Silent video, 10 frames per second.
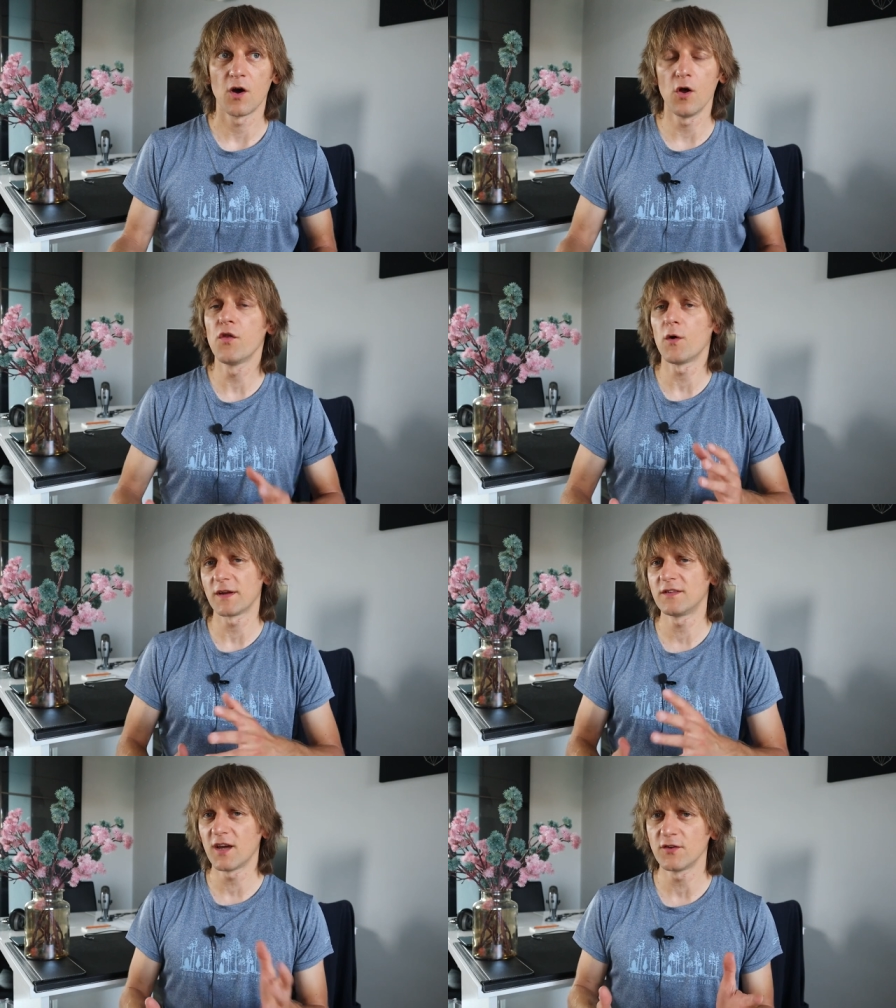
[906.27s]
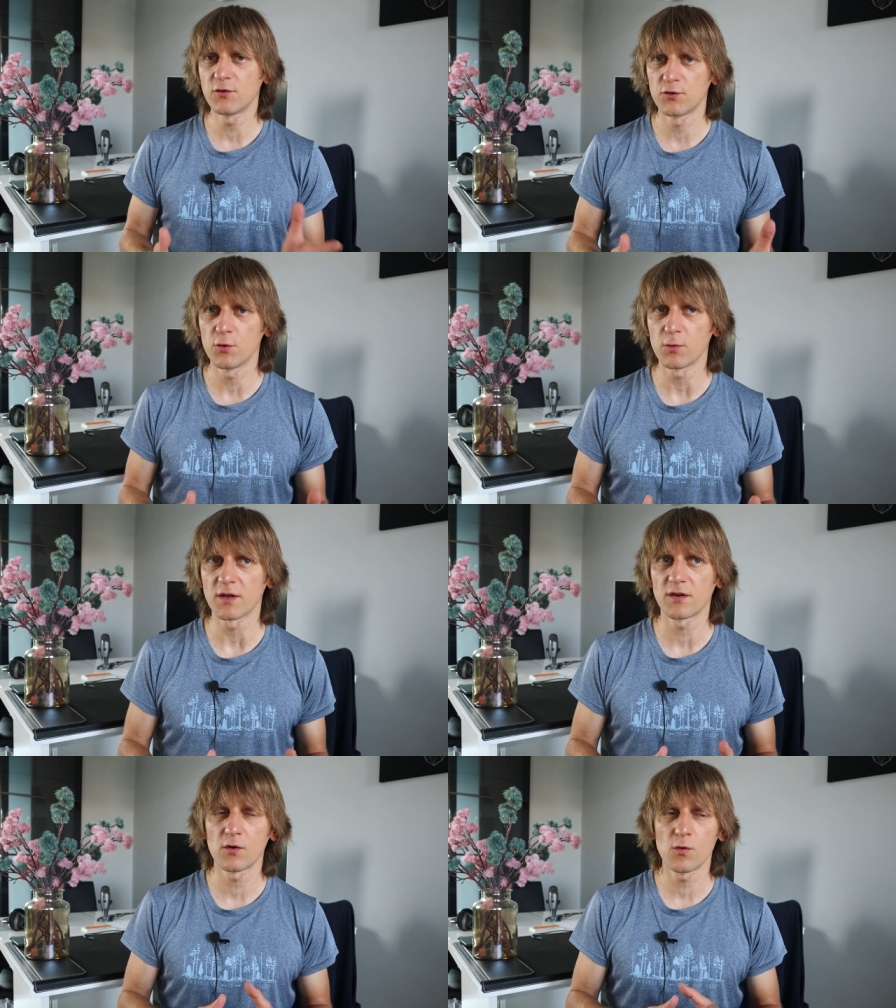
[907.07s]
although I tend to do
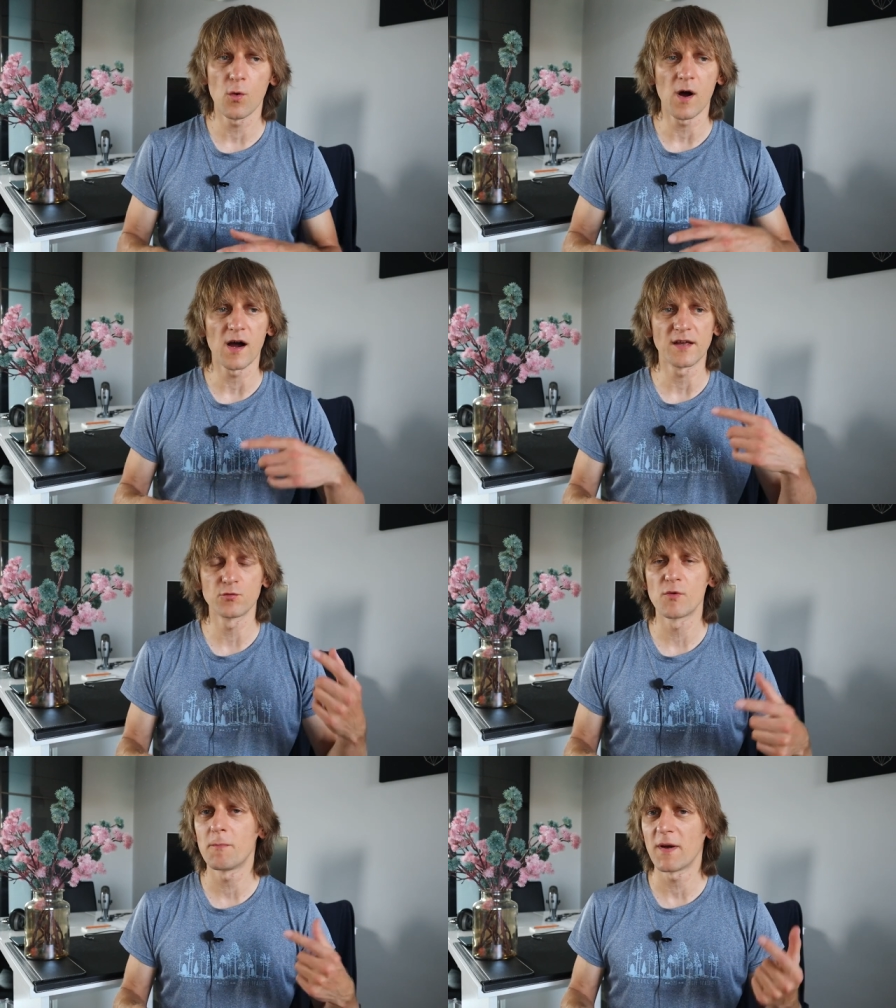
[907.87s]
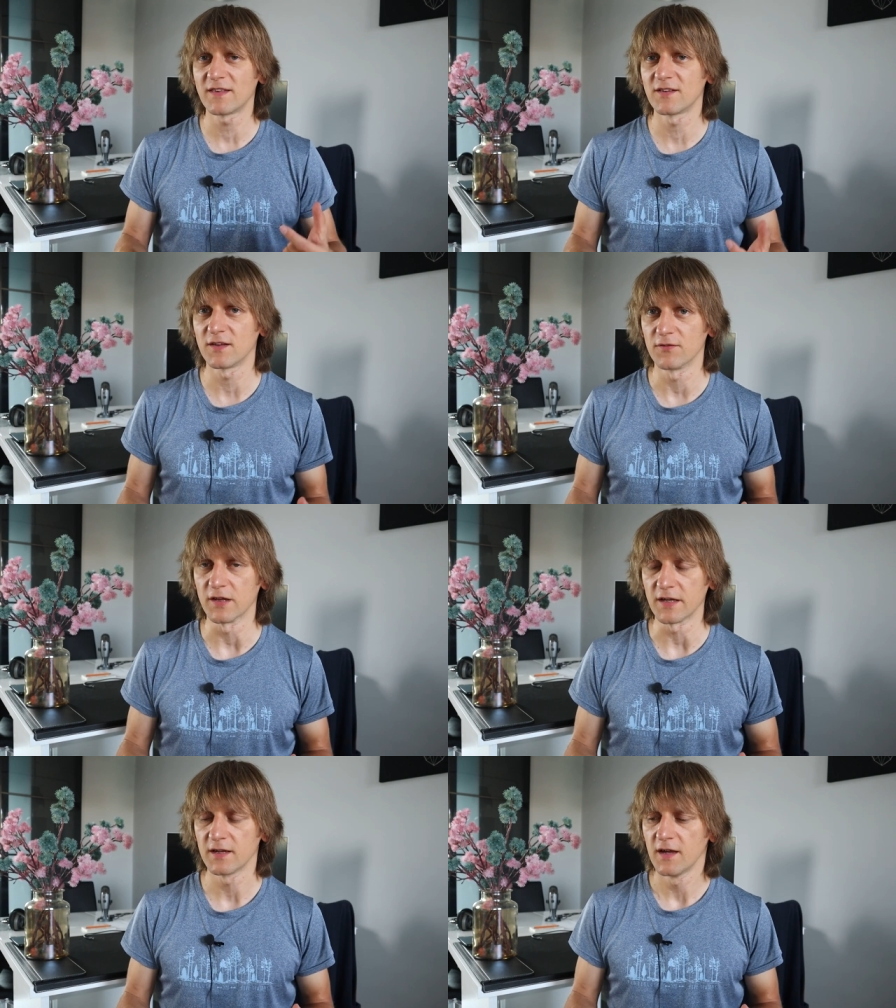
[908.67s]
it quite
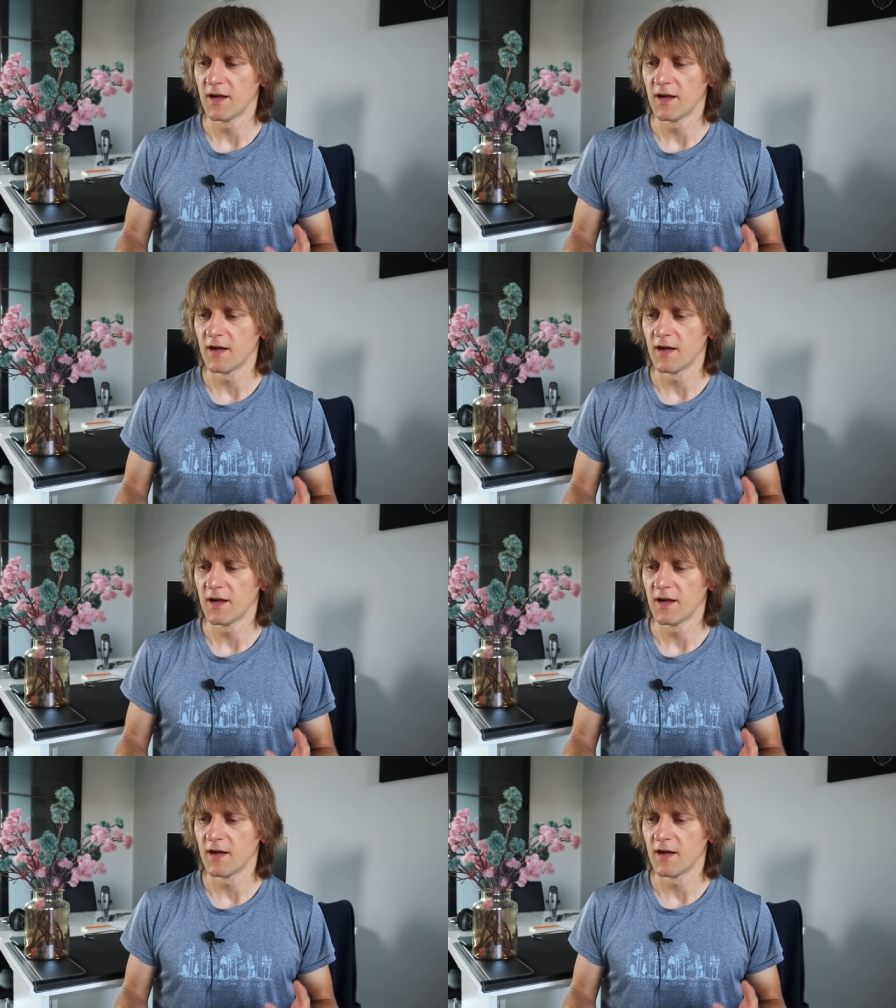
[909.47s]
repetitively.